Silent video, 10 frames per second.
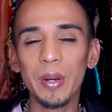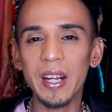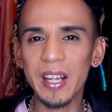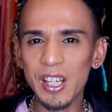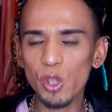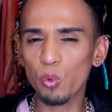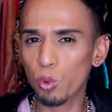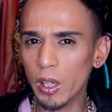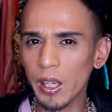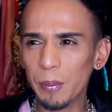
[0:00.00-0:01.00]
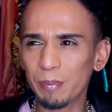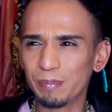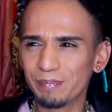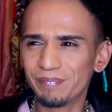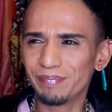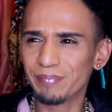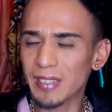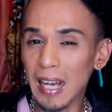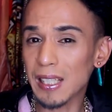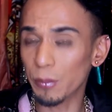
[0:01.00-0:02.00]
but it is really
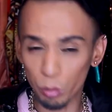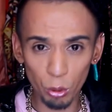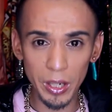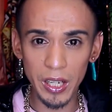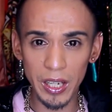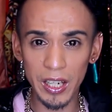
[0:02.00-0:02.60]
nice and pretty.